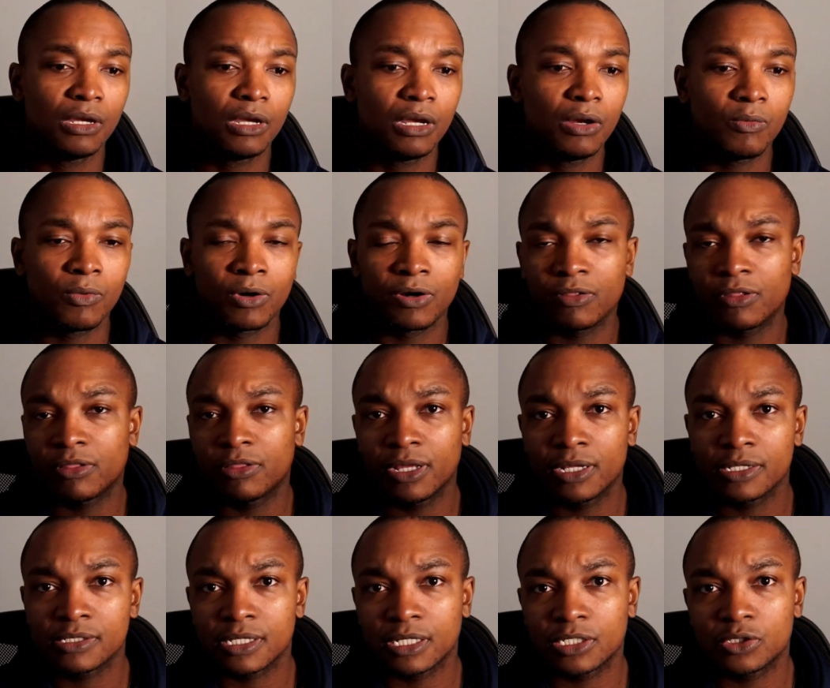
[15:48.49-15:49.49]
one of the things
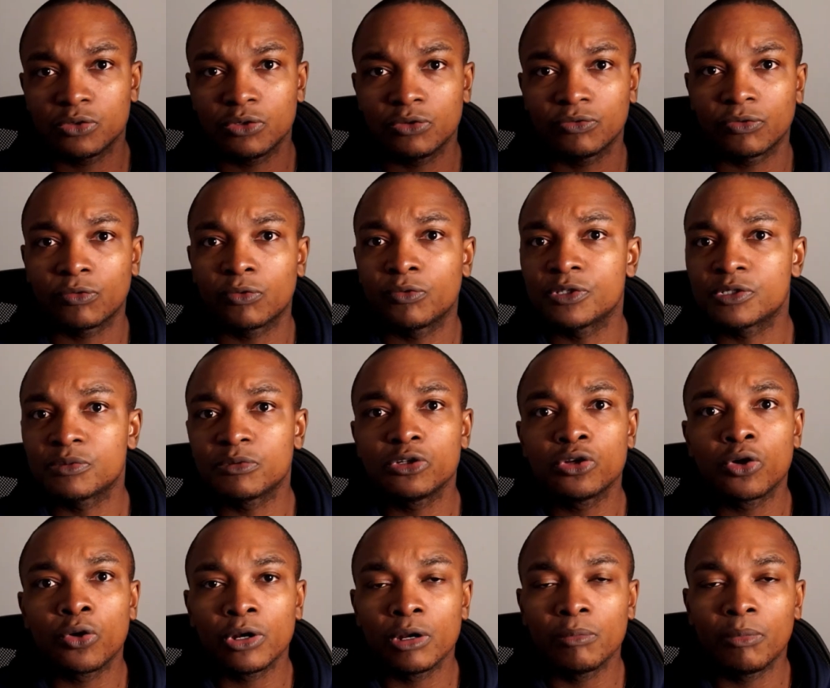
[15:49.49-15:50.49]
that you've always
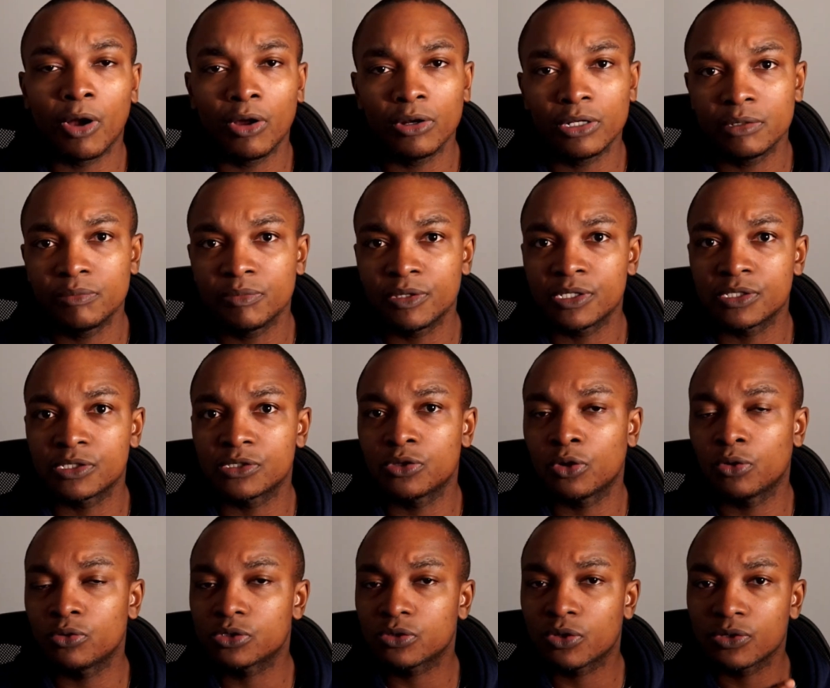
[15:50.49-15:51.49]
known about him is
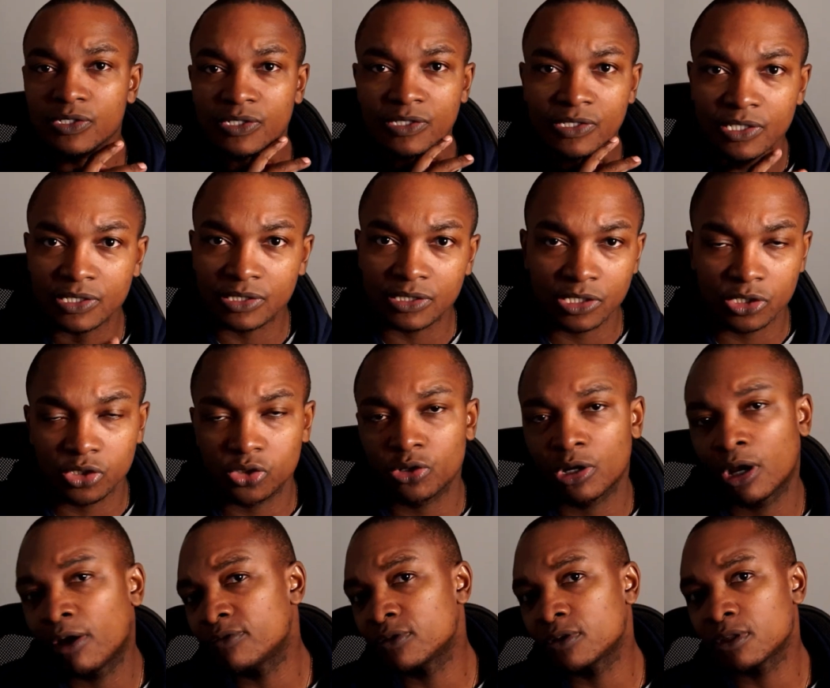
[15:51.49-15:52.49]
those consistent
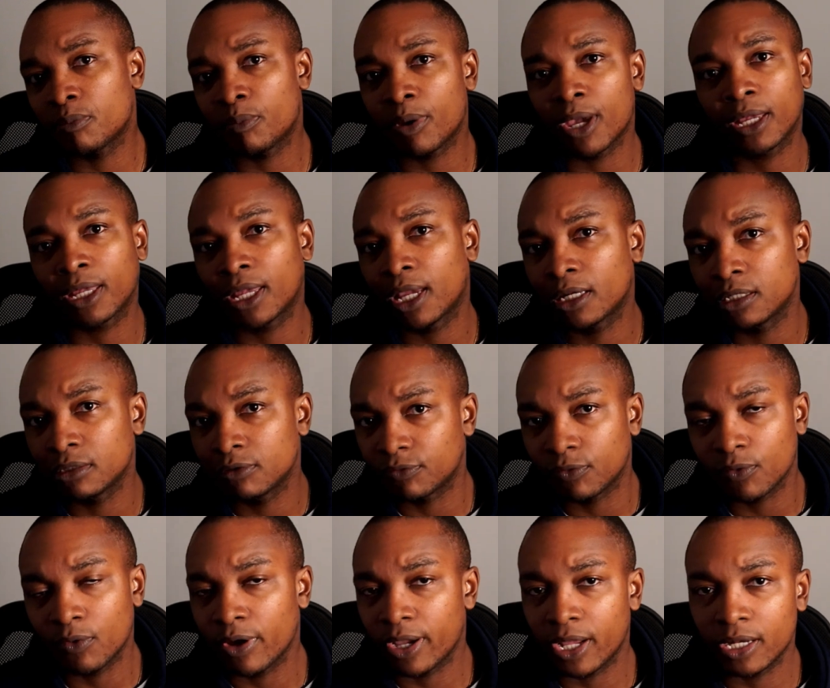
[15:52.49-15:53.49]
drives on the backhand and
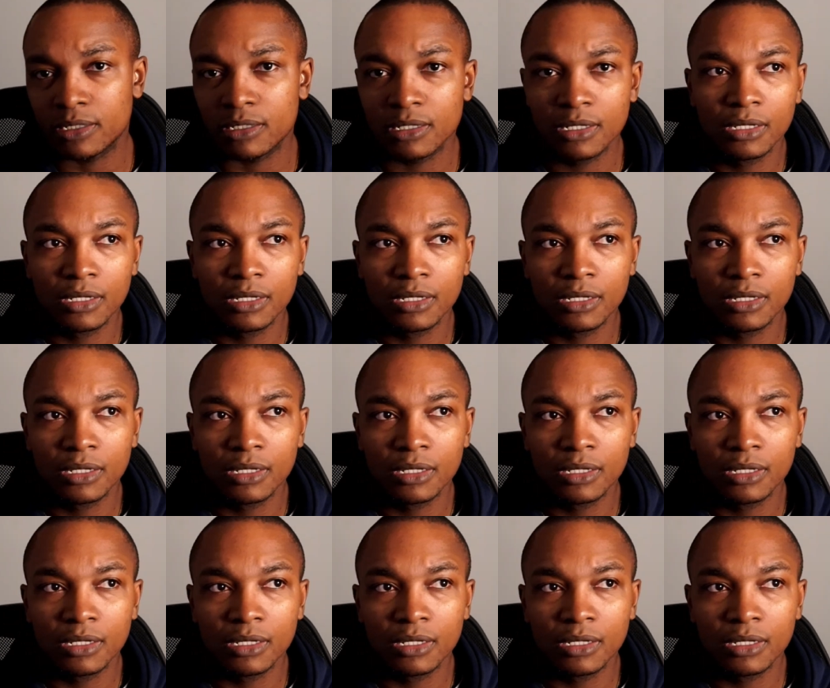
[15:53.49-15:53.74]
forehand,